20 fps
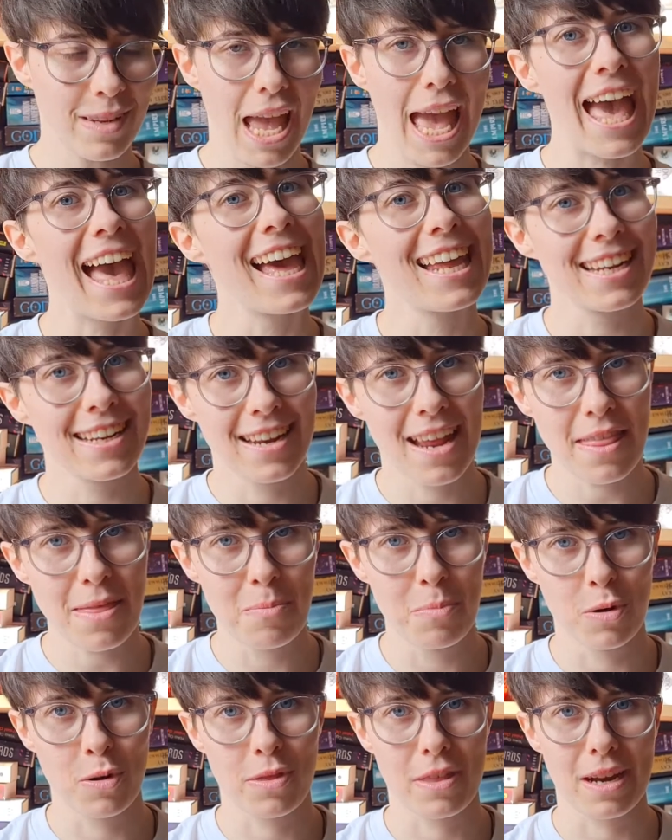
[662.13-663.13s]
And another
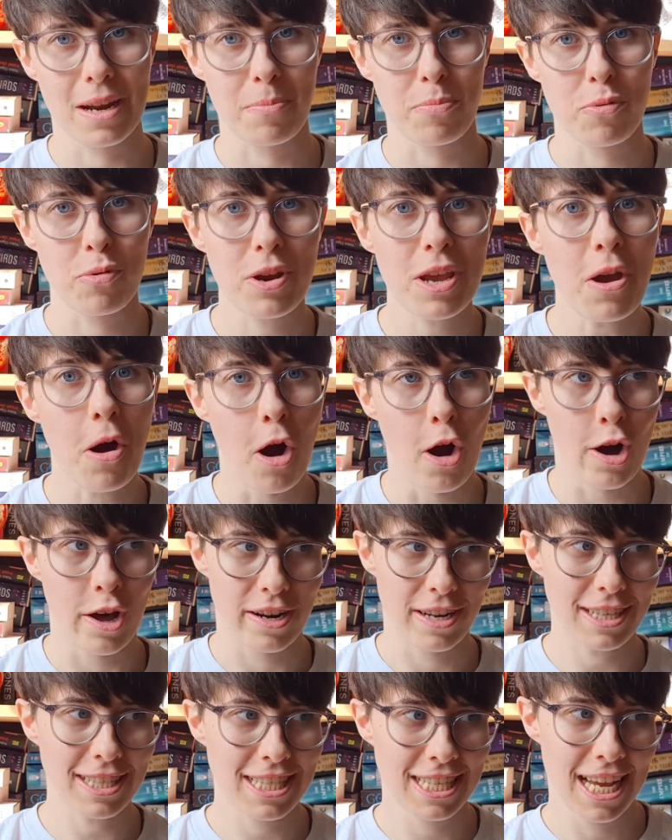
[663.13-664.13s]
book that I
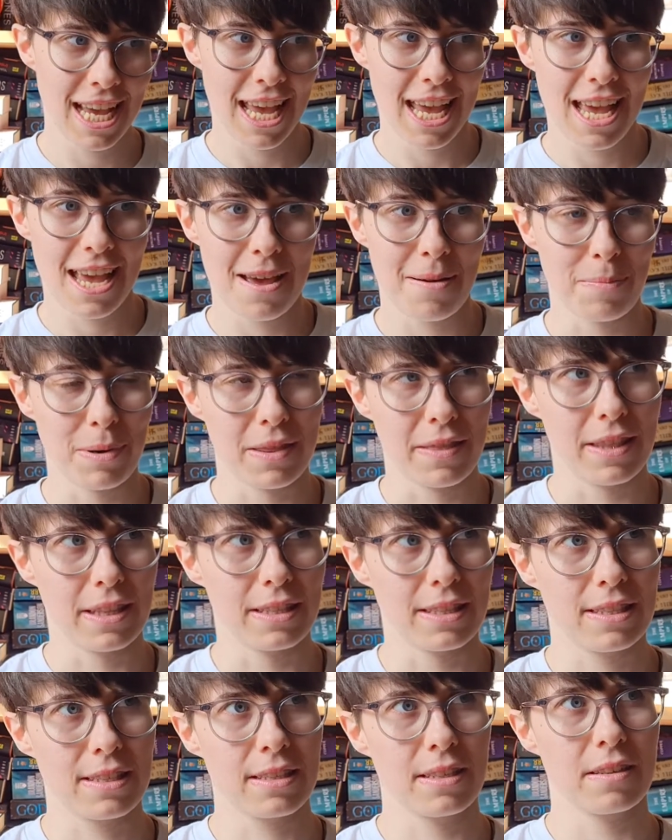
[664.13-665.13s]
pre-ordered, but
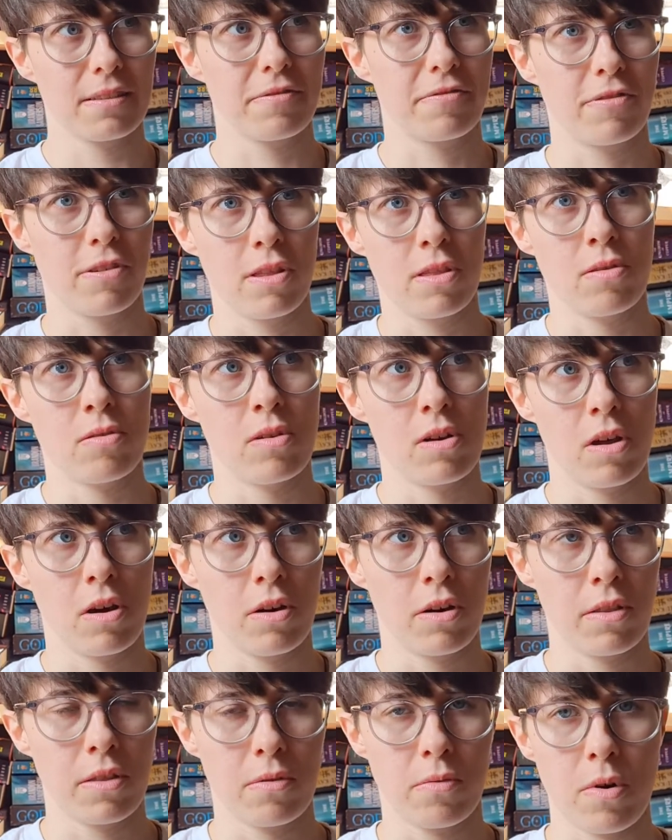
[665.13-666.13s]
that's still further
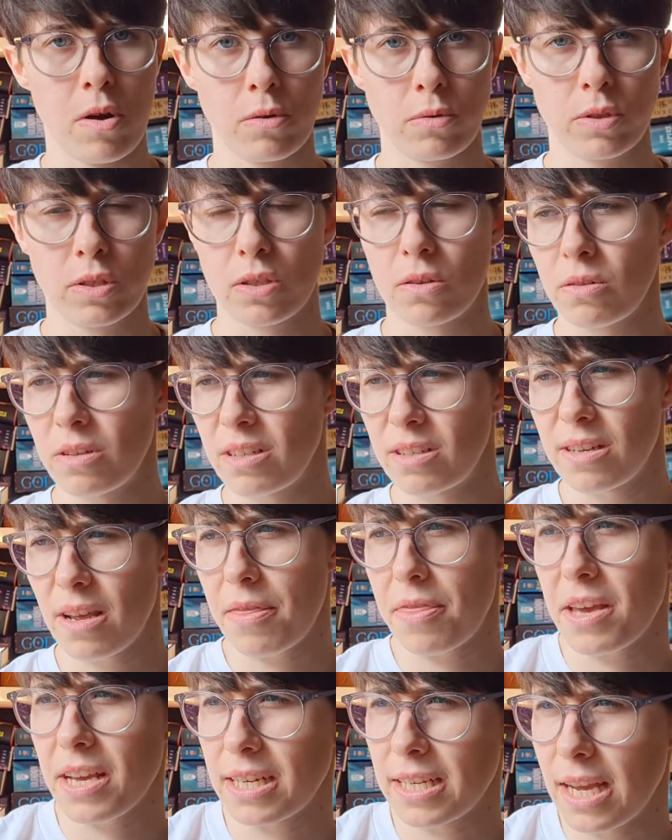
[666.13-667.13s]
along the road, so I
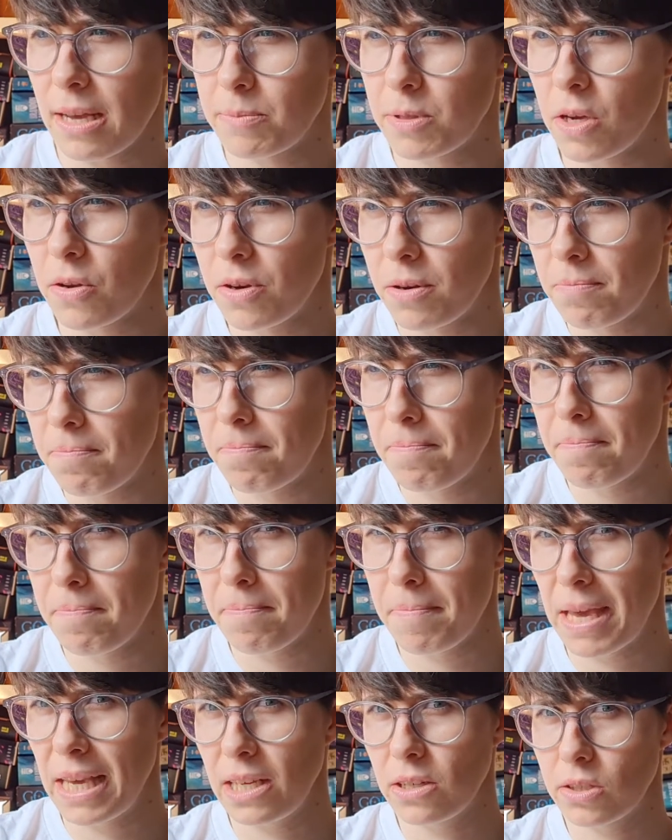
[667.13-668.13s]
think it comes out in
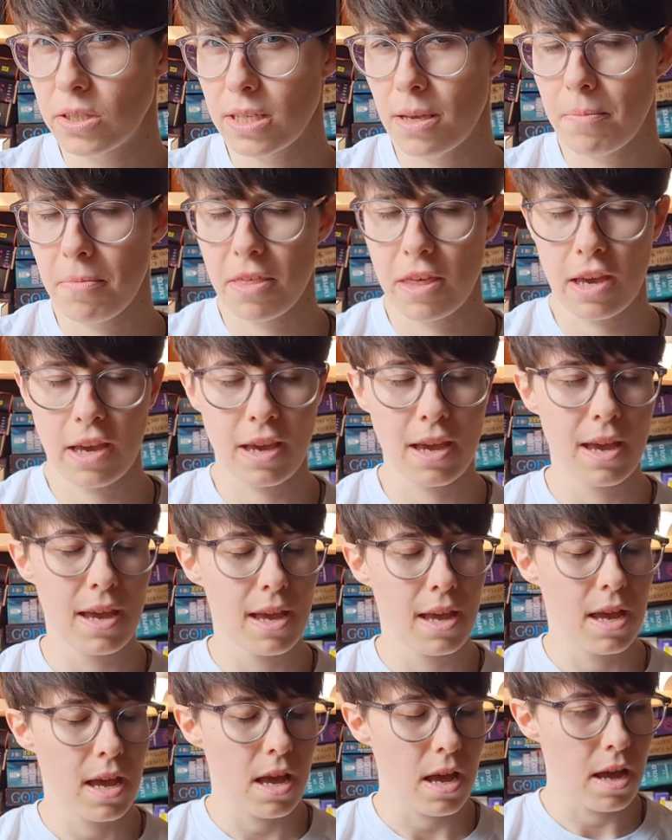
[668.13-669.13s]
May or something,
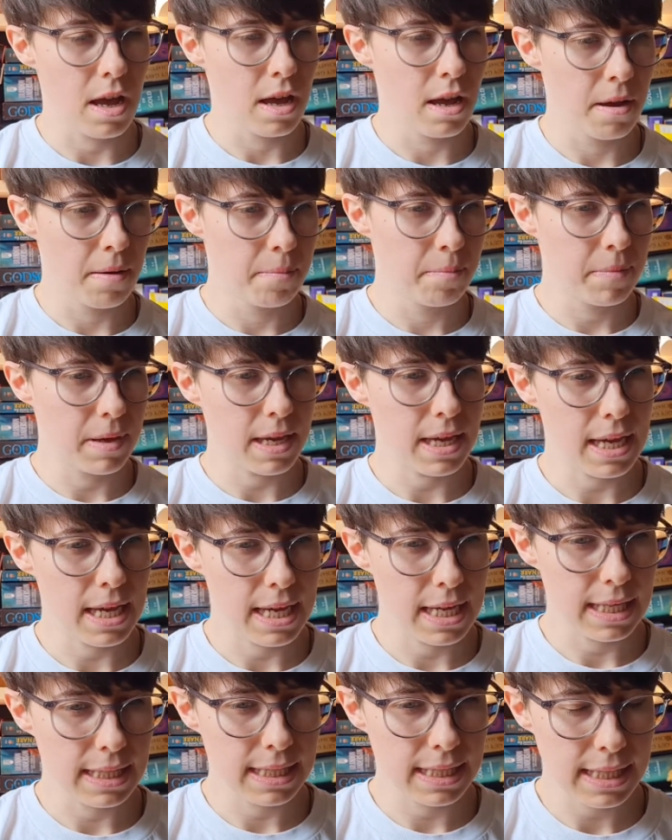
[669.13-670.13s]

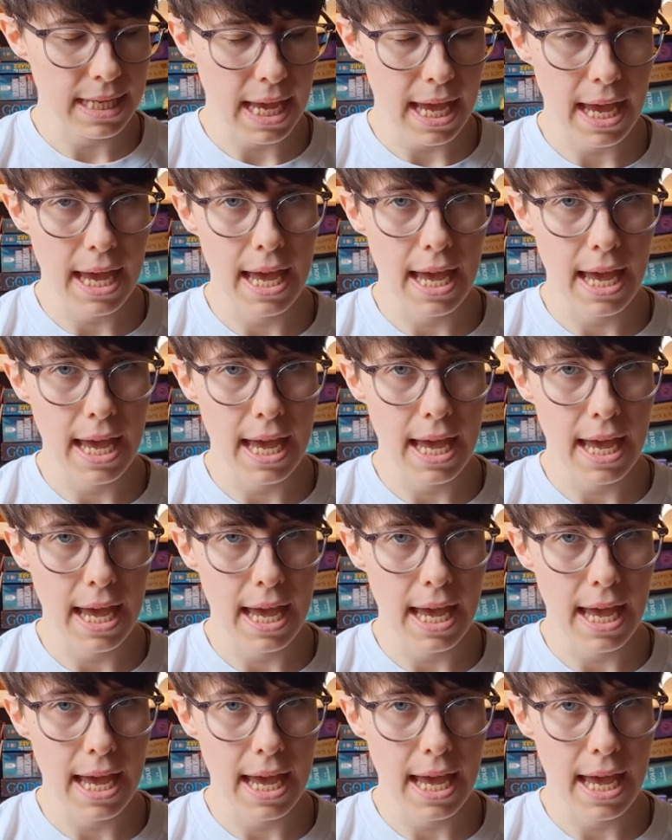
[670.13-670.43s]
is